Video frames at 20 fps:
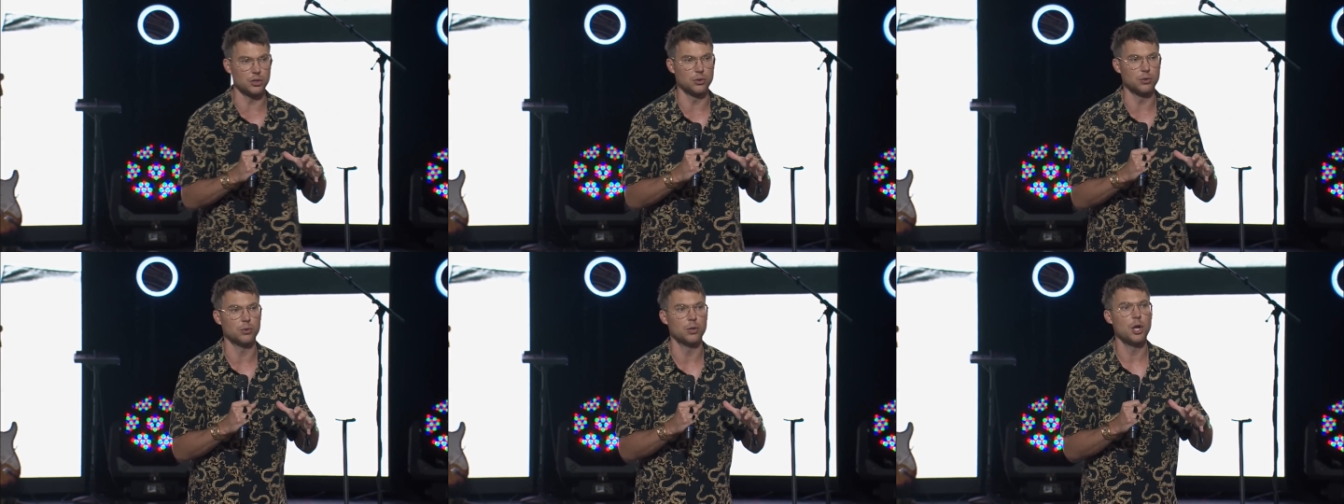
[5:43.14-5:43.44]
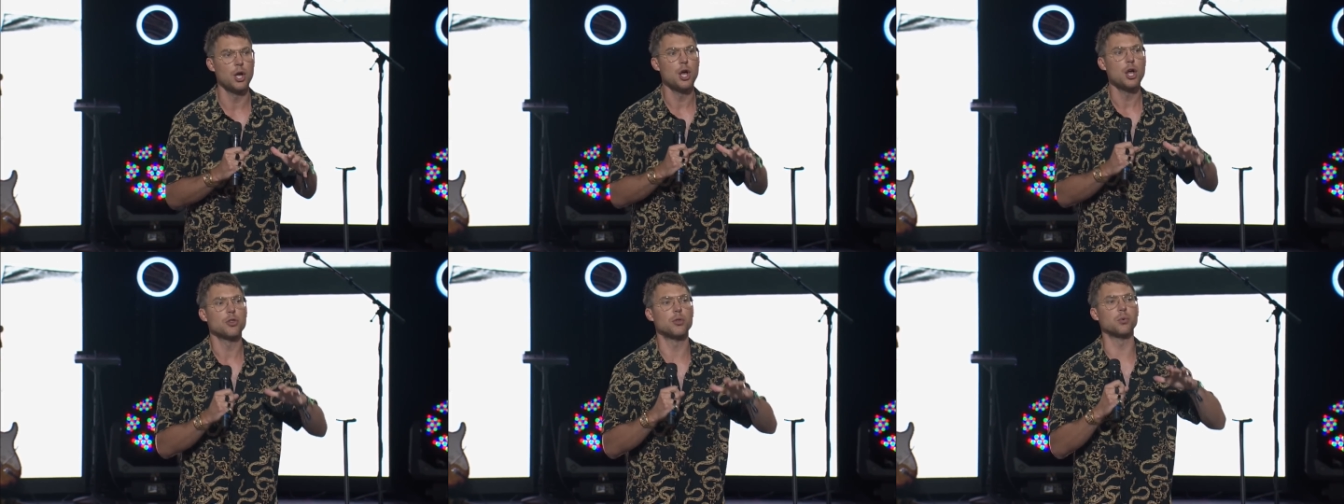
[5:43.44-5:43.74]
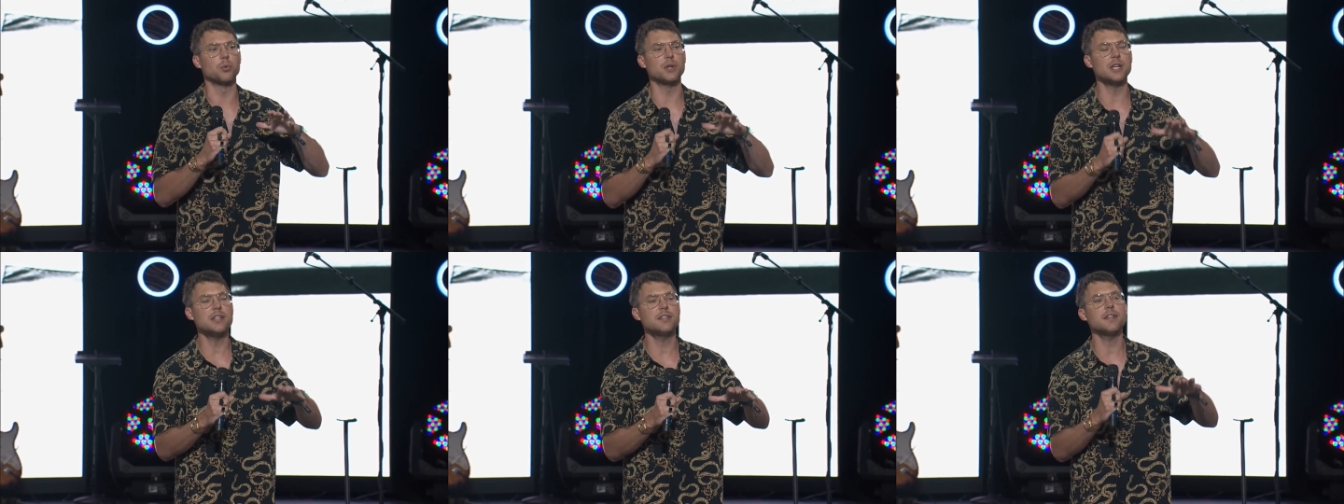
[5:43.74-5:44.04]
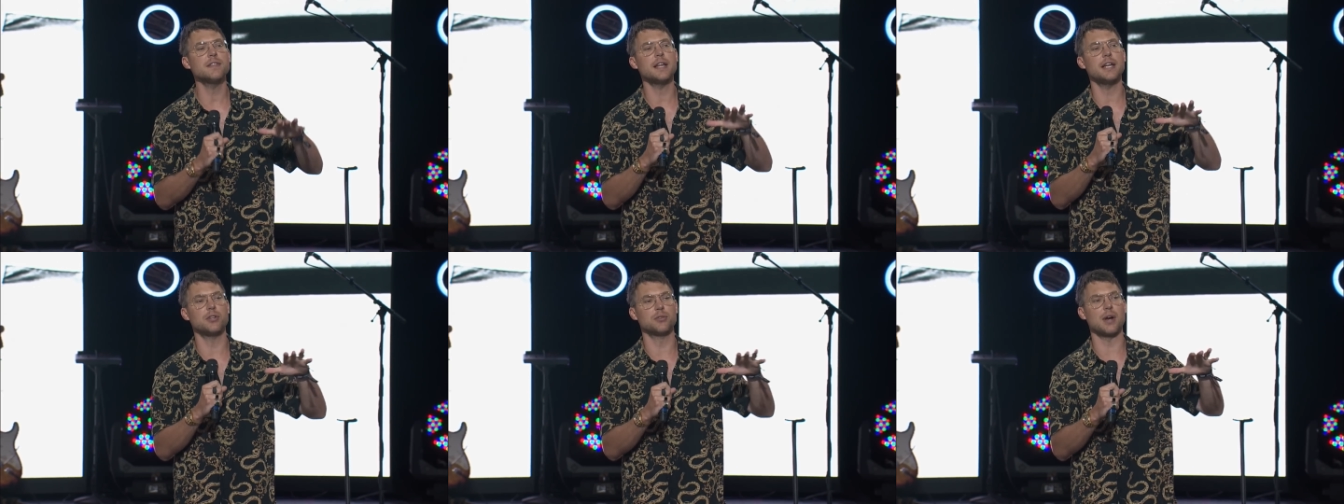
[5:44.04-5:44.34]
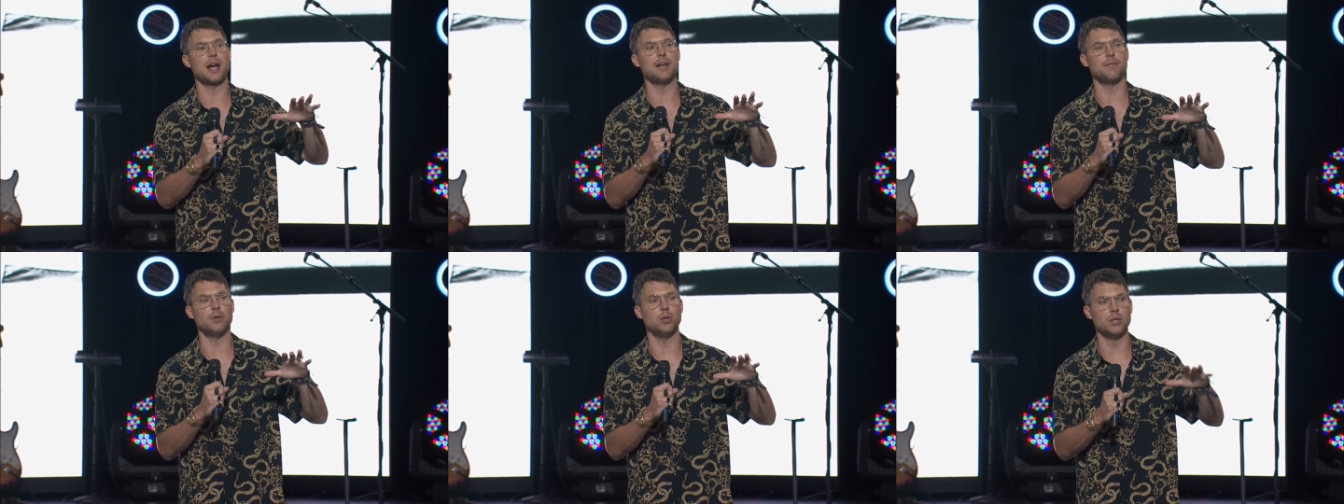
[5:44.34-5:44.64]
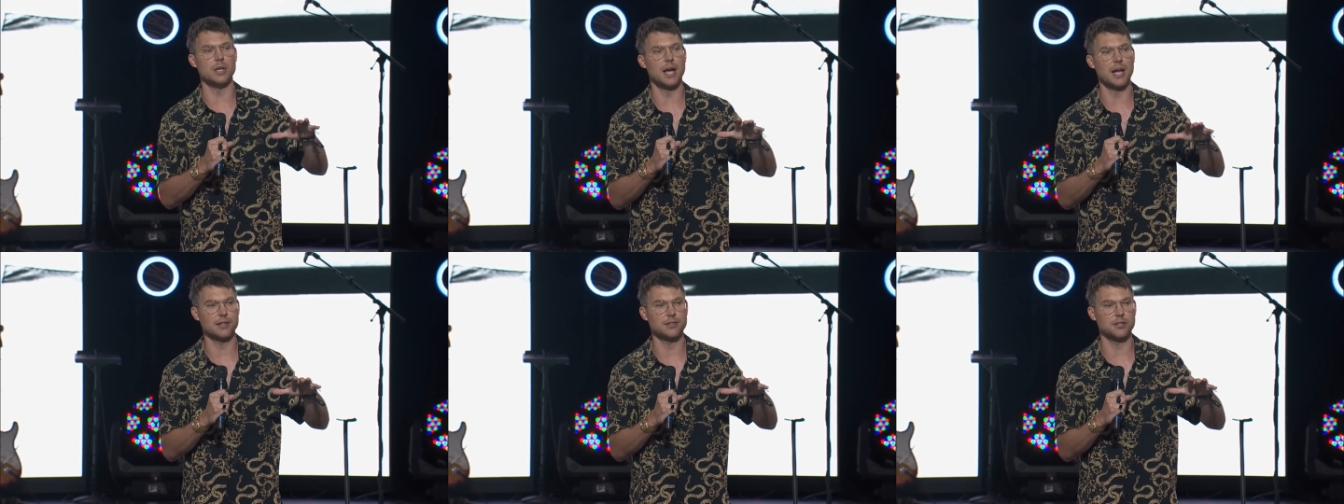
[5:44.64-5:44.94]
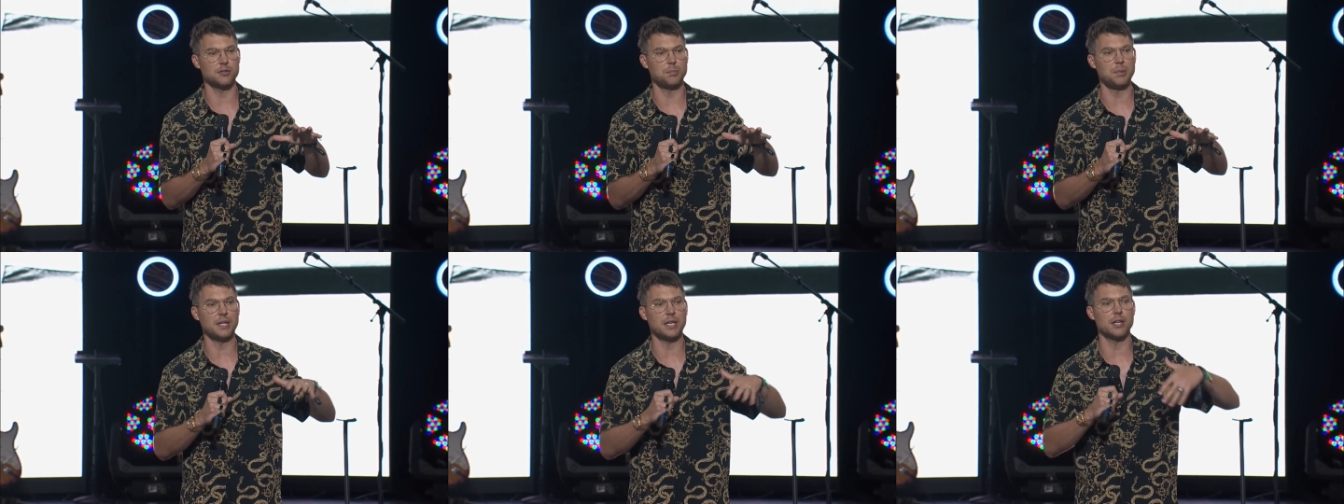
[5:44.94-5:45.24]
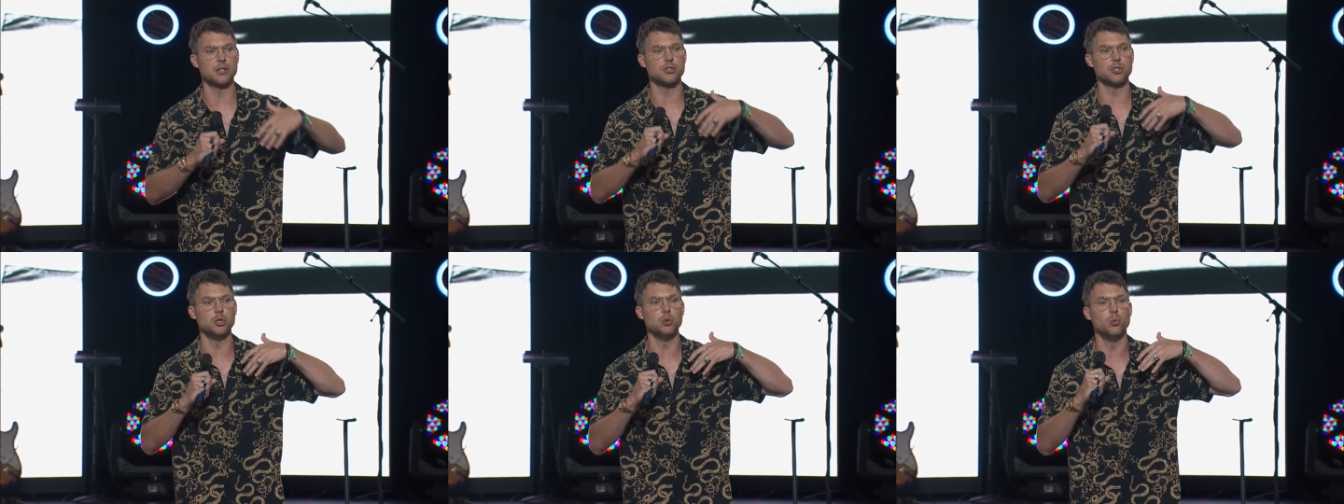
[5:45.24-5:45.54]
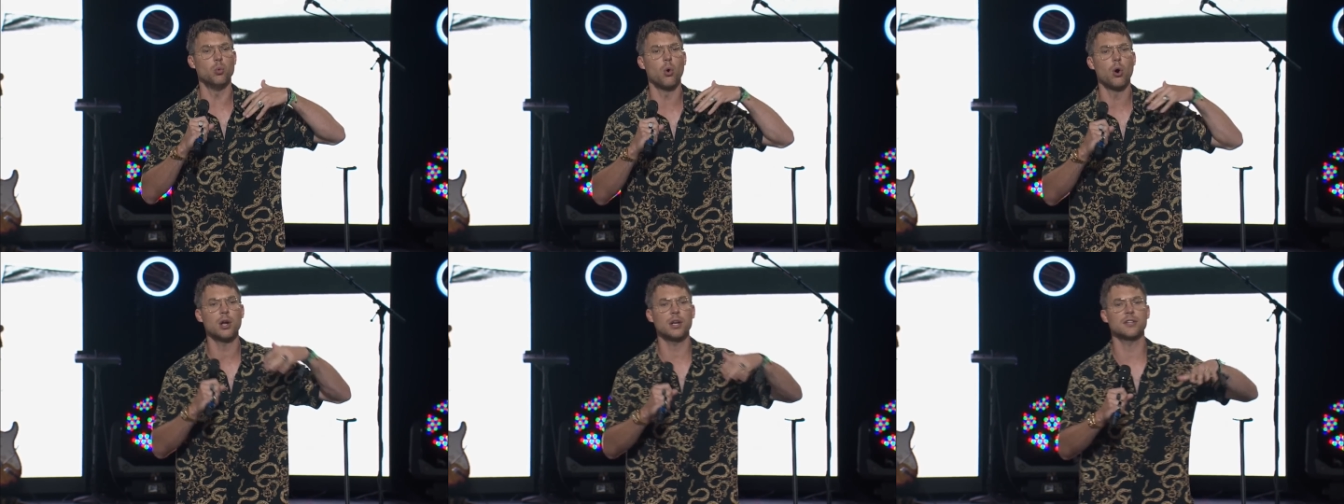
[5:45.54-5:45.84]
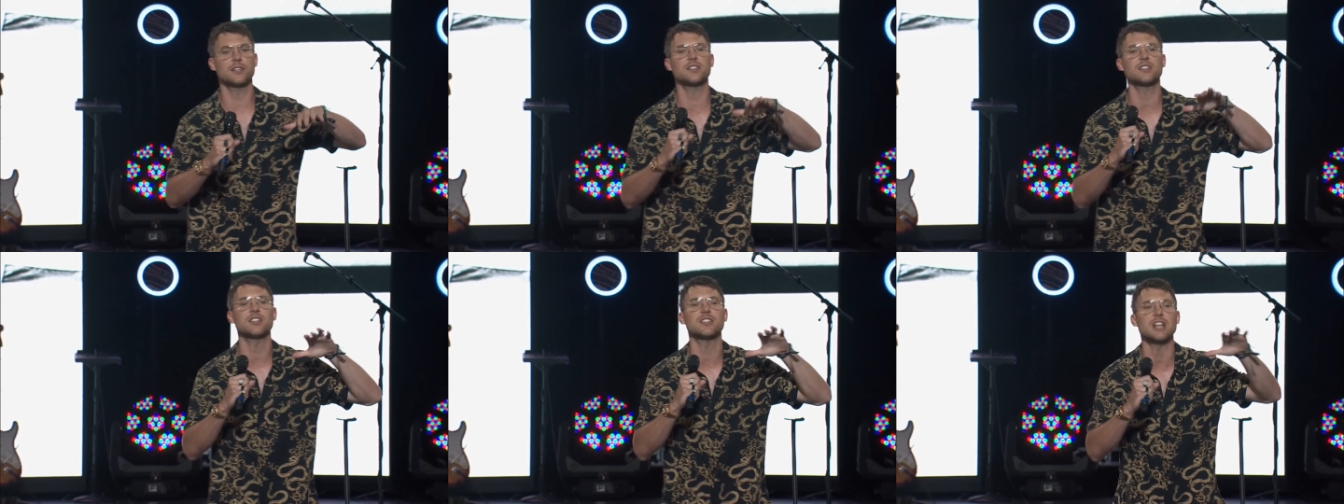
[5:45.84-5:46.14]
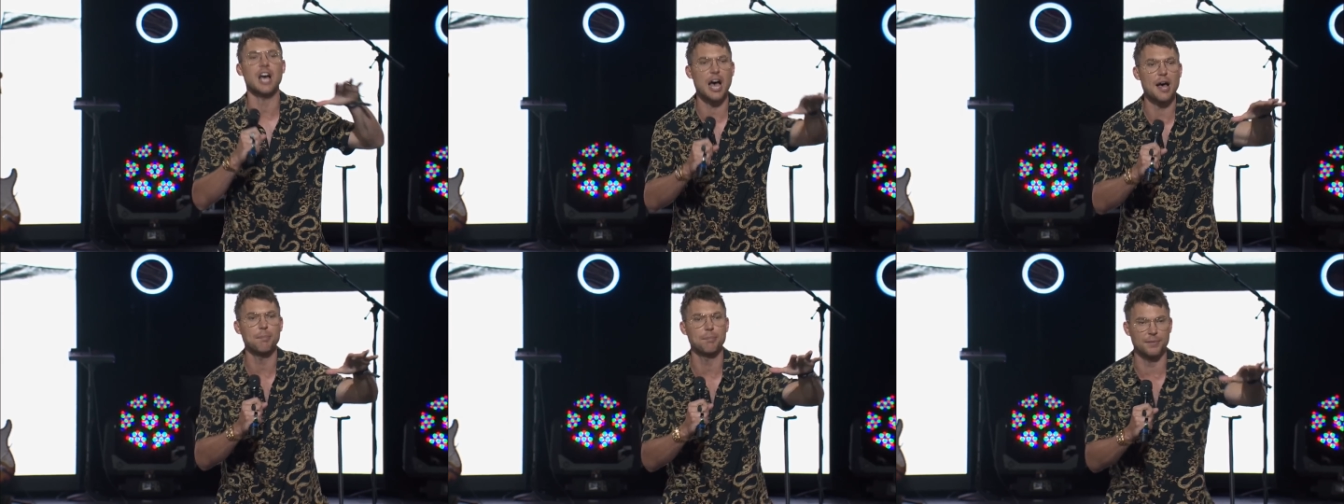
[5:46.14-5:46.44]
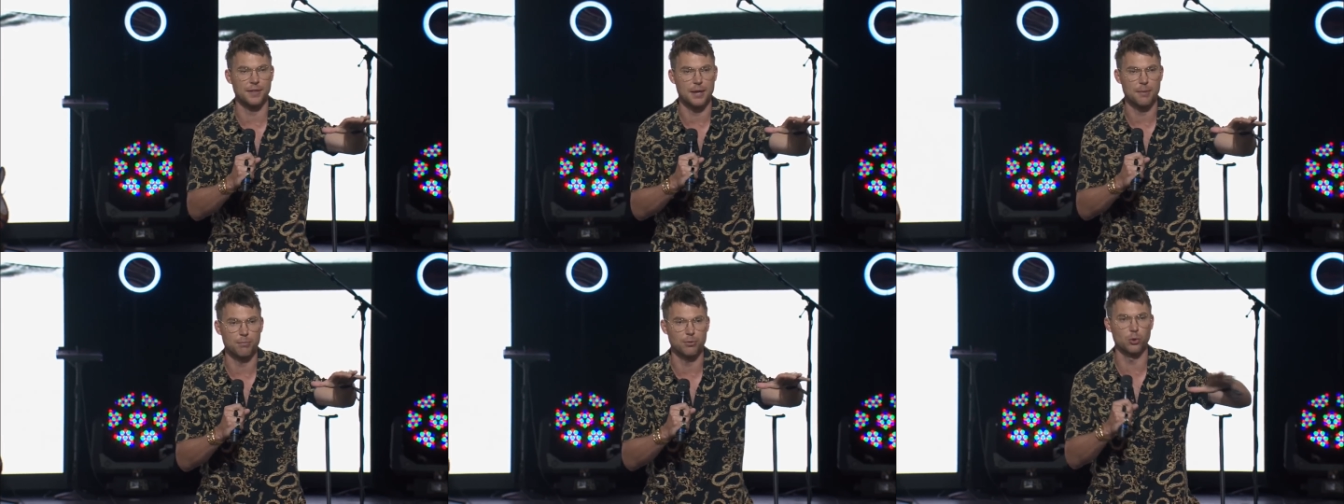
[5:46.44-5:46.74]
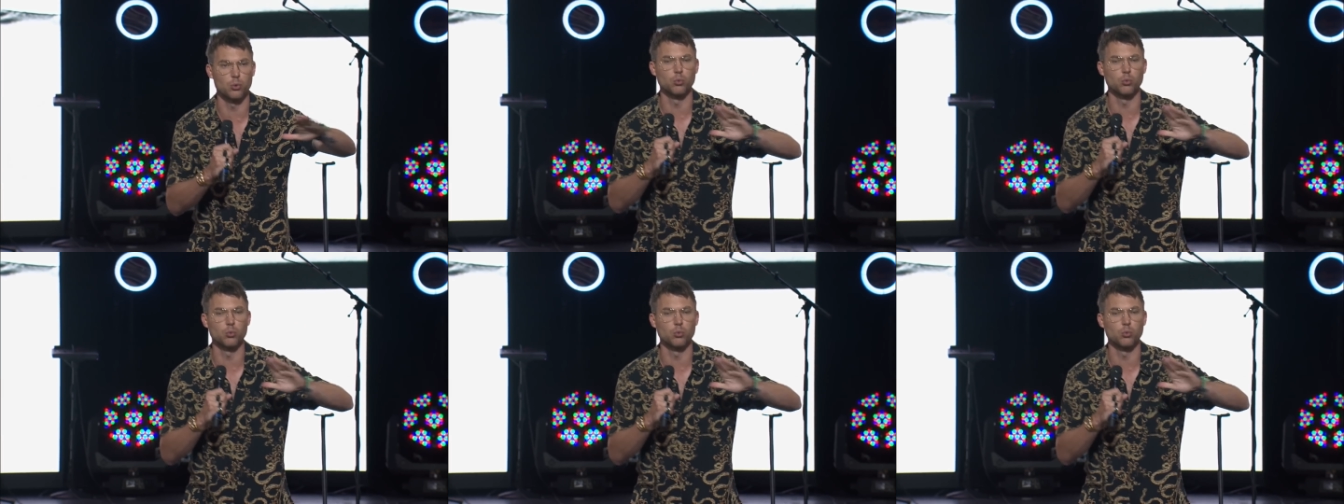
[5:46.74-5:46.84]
you, the reason they drive you nuts is because you want to stop them.